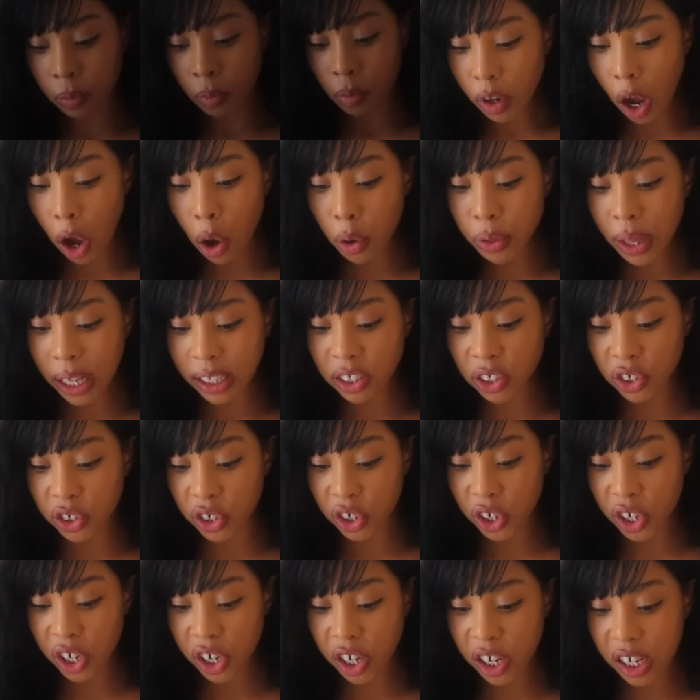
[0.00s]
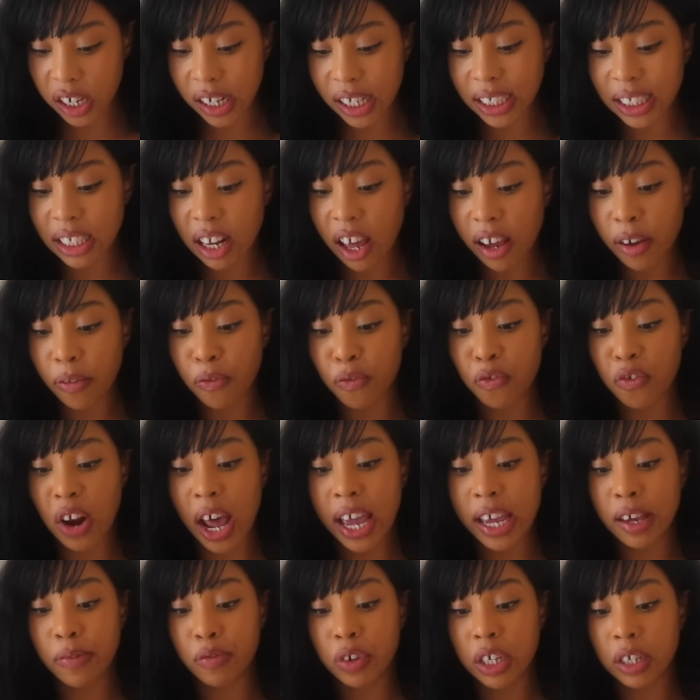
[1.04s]
Oh, that's good. It's like
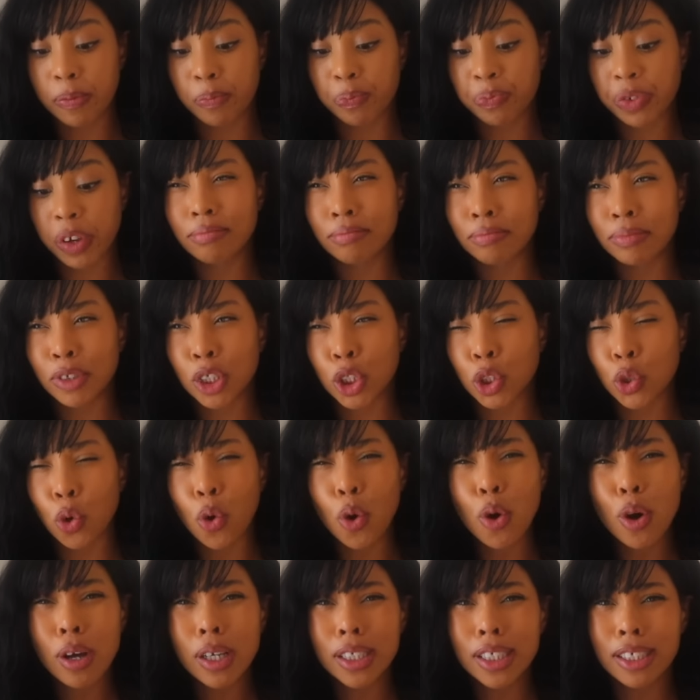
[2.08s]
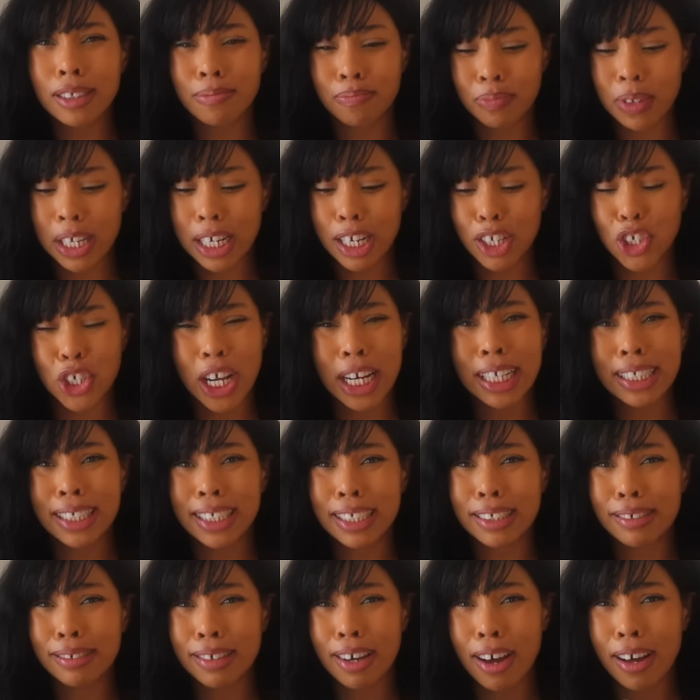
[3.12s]
flavored sauce in a
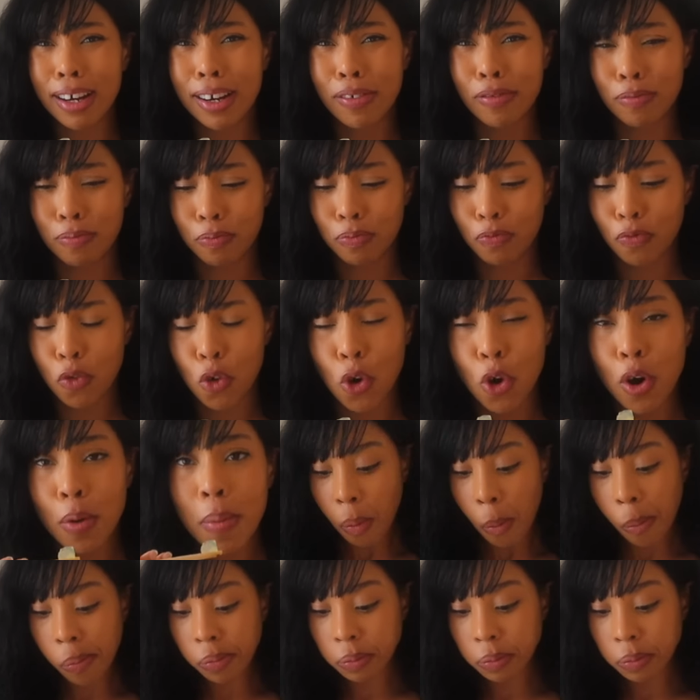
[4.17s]
gelatin kind of form.